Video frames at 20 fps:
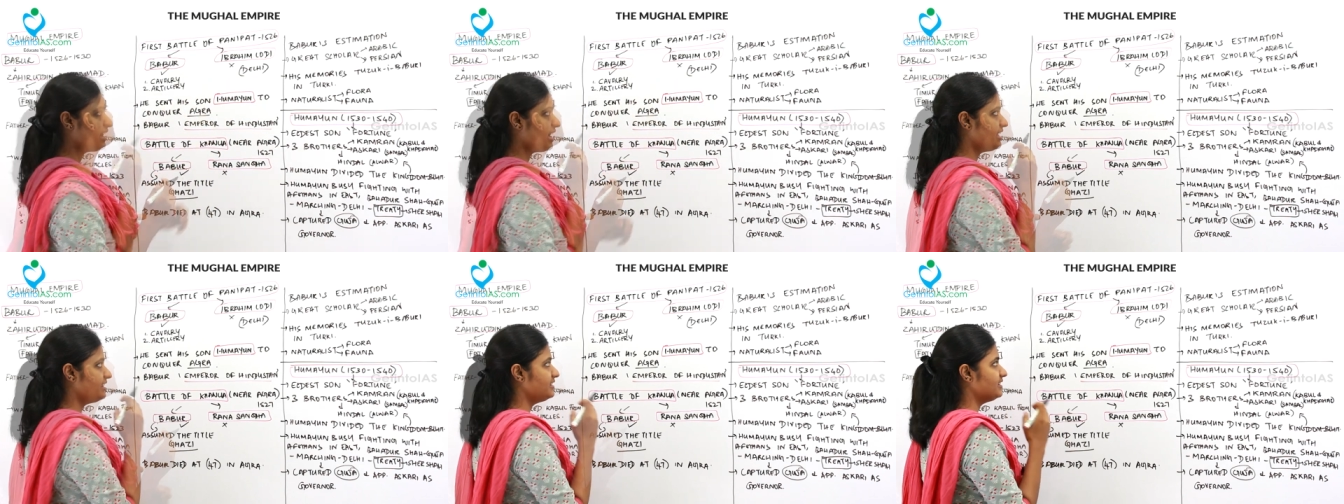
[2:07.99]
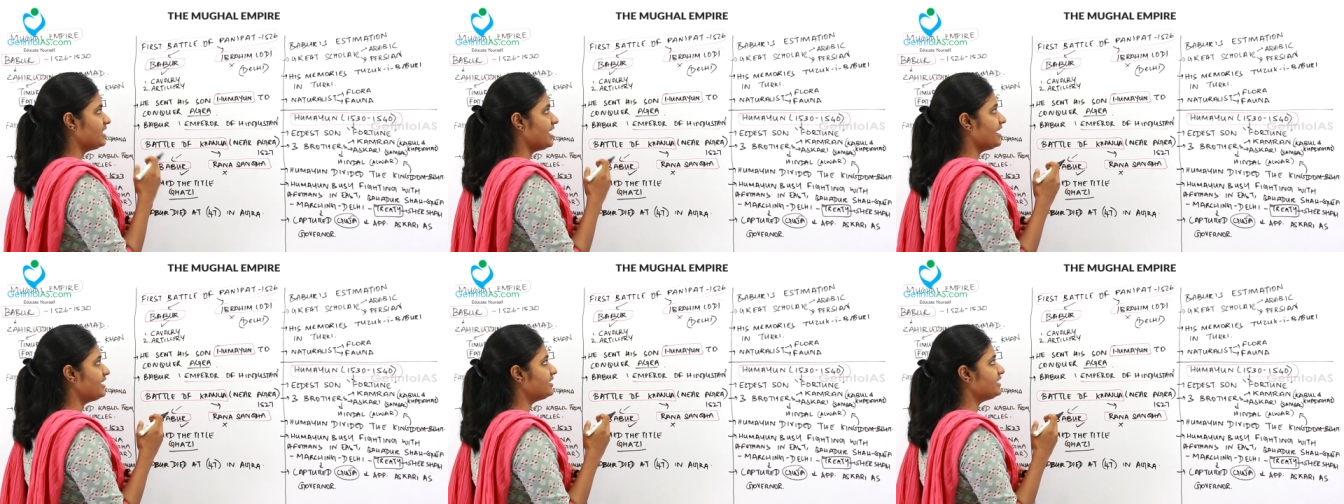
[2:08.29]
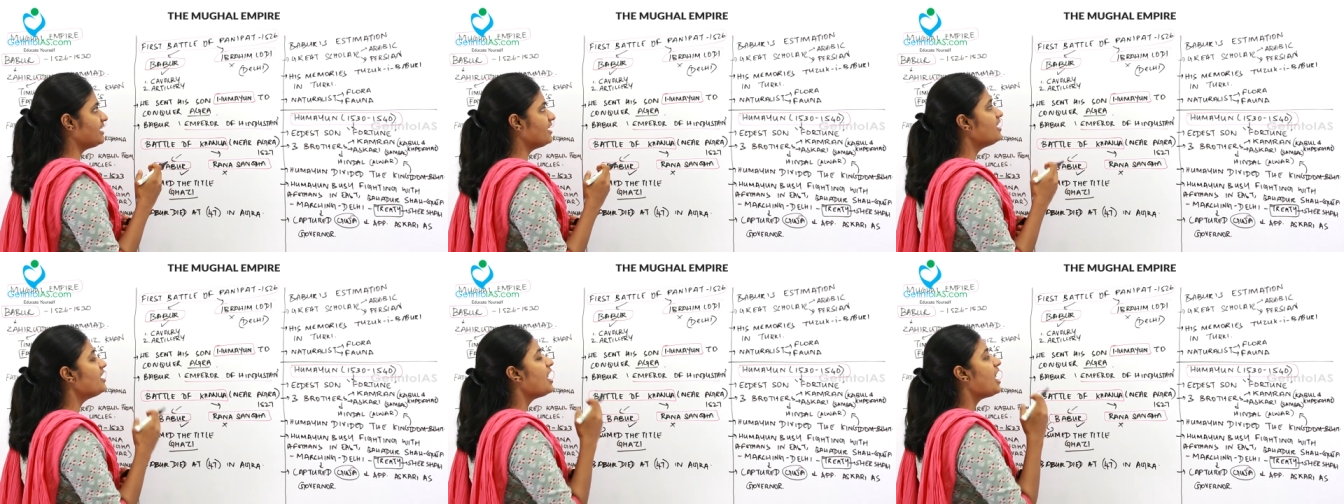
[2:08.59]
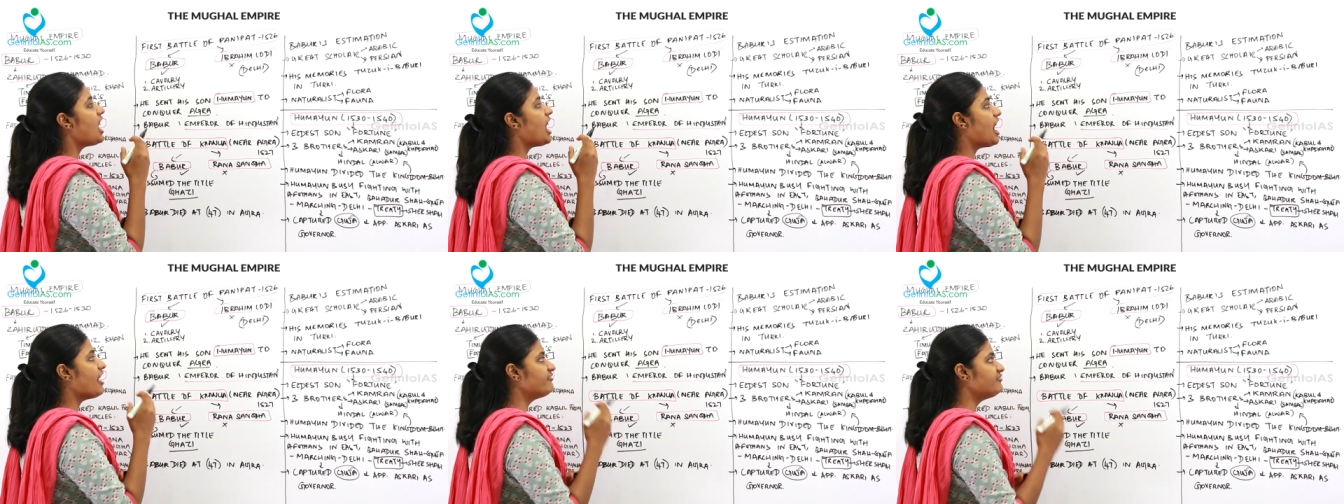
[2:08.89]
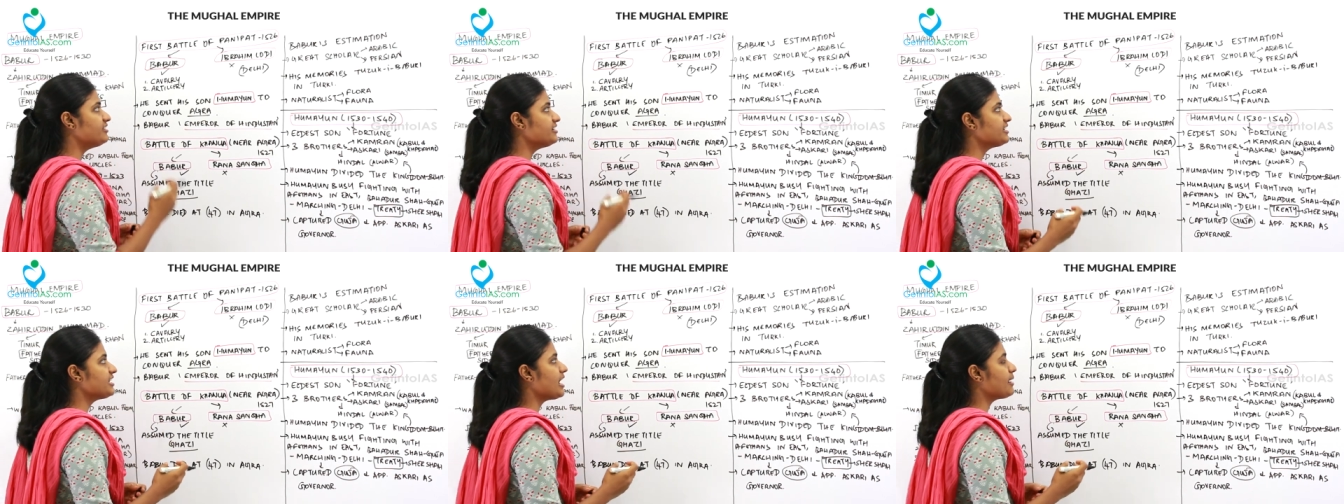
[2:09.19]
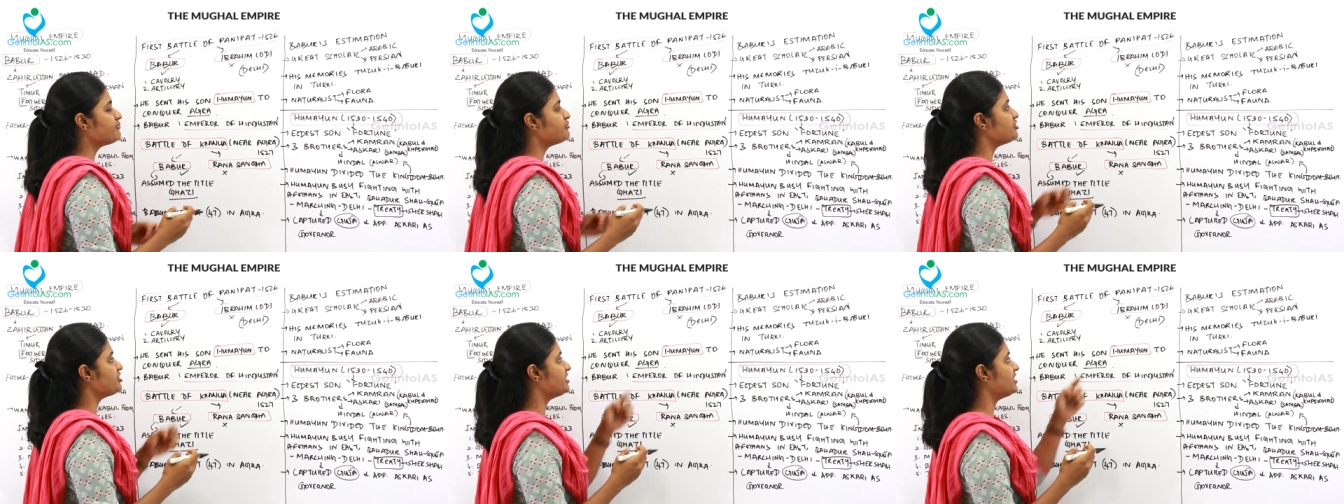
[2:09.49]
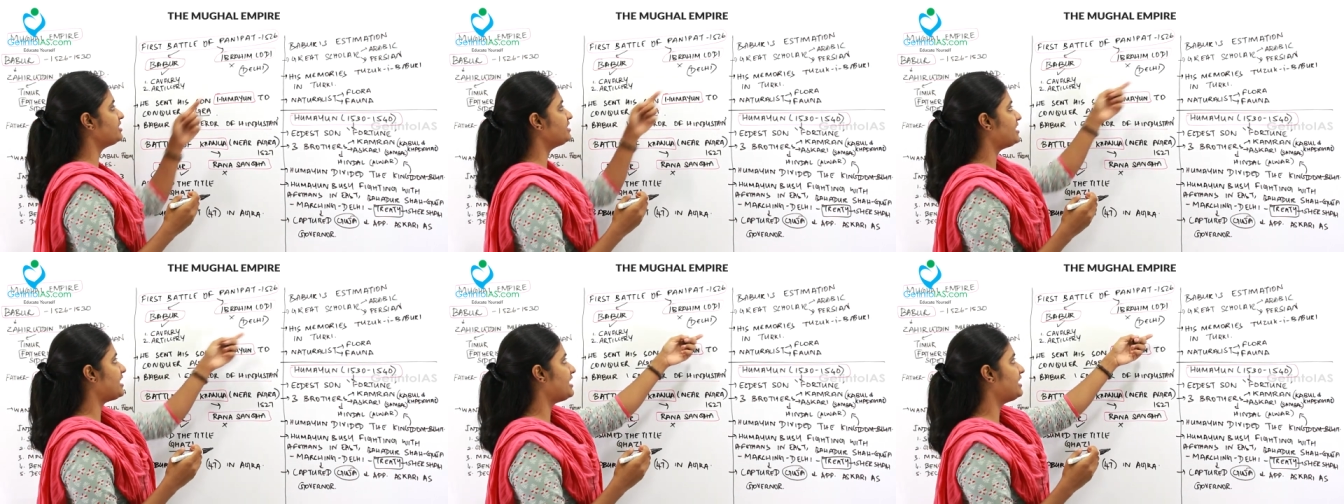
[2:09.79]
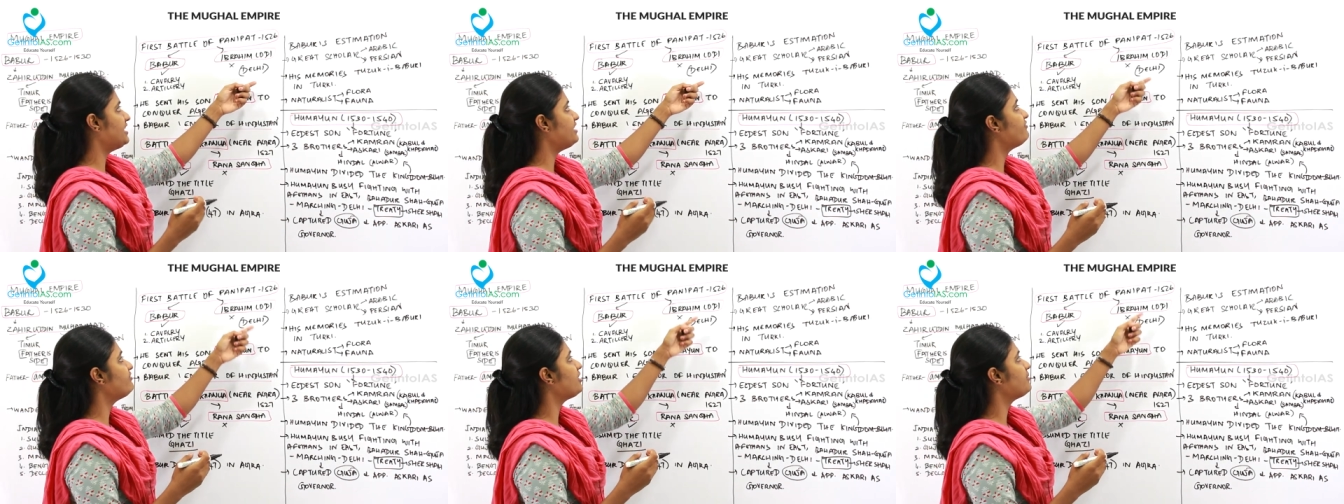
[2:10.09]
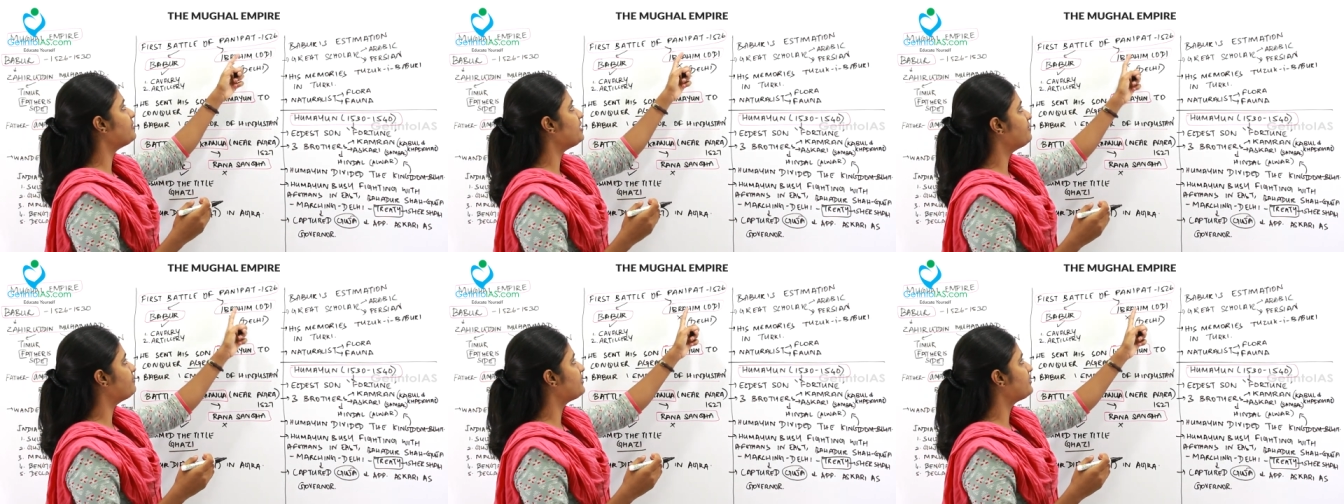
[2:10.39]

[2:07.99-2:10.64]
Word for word: And later, after capturing Delhi from